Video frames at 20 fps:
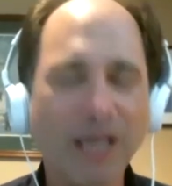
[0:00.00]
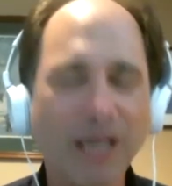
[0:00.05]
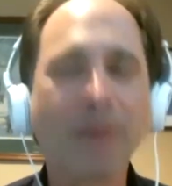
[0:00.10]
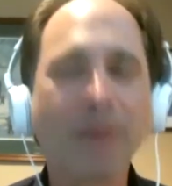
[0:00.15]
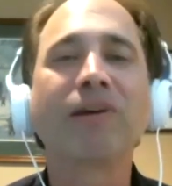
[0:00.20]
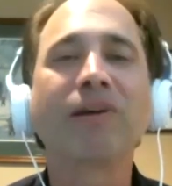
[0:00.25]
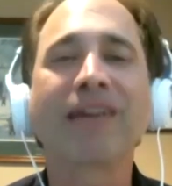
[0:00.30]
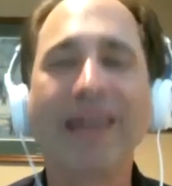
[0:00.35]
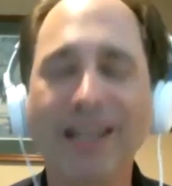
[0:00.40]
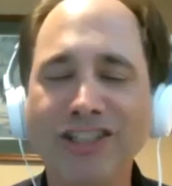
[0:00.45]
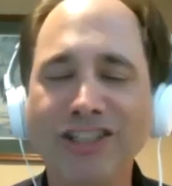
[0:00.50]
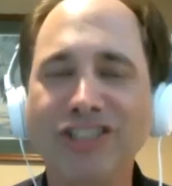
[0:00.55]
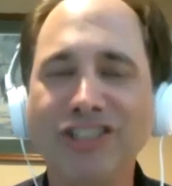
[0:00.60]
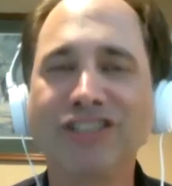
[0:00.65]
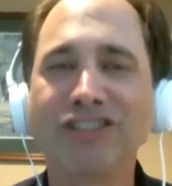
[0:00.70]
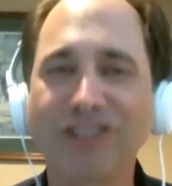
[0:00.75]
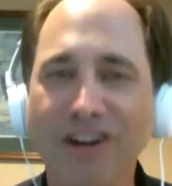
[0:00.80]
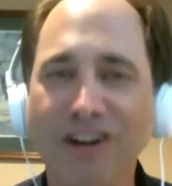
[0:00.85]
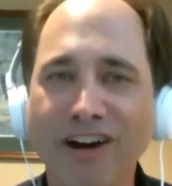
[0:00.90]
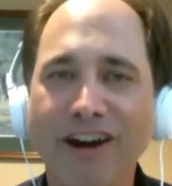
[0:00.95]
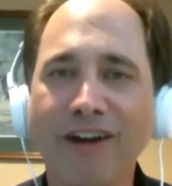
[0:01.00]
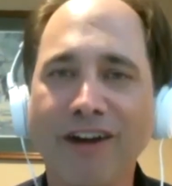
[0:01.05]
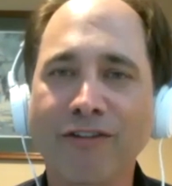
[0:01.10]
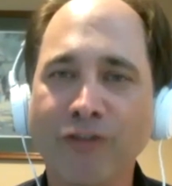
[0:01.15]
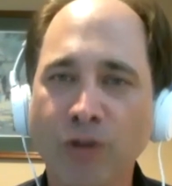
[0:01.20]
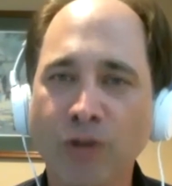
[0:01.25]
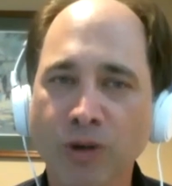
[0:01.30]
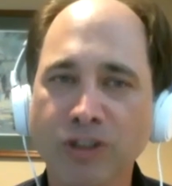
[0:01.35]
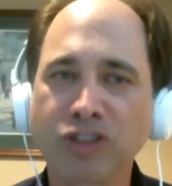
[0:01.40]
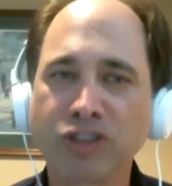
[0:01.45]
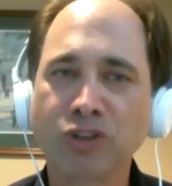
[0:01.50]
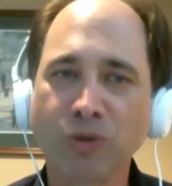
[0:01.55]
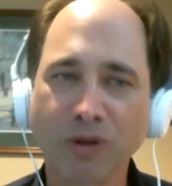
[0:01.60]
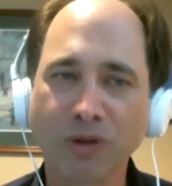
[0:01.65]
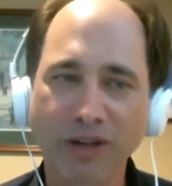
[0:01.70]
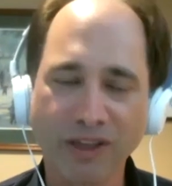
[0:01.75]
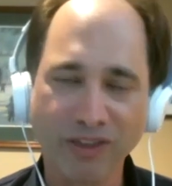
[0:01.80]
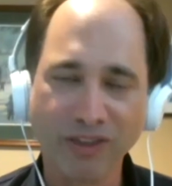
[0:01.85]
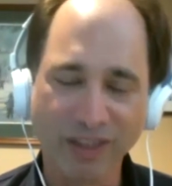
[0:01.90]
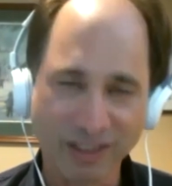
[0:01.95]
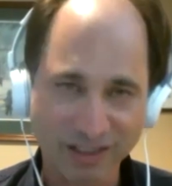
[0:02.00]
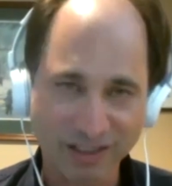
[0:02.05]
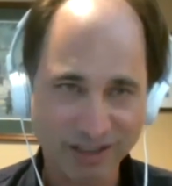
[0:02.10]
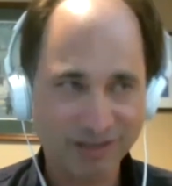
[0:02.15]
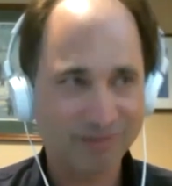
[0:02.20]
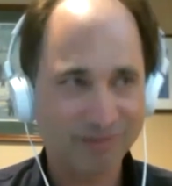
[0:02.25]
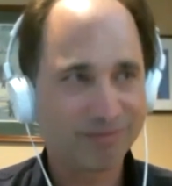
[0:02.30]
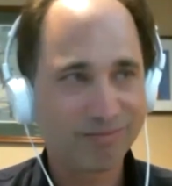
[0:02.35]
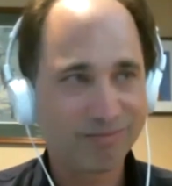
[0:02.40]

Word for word: implications are for storing this